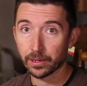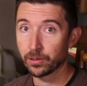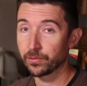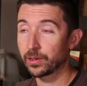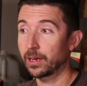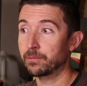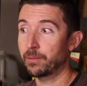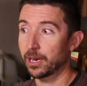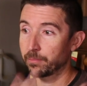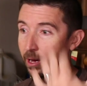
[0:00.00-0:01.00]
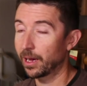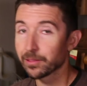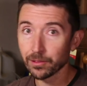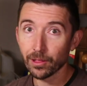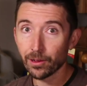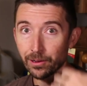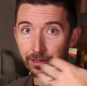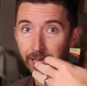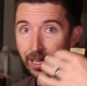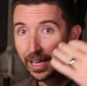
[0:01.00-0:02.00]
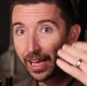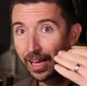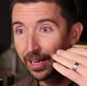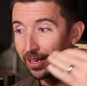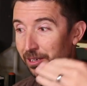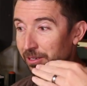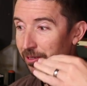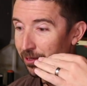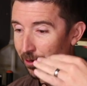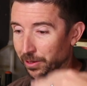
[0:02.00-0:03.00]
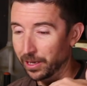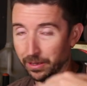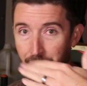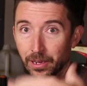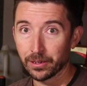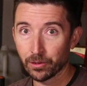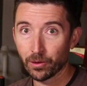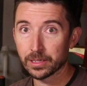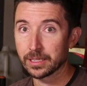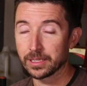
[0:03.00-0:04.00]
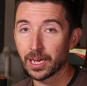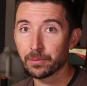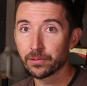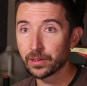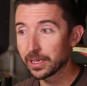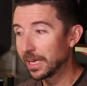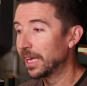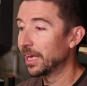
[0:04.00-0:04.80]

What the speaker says: I could have gotten back behind the log and, you know, kind of gotten across the top of it.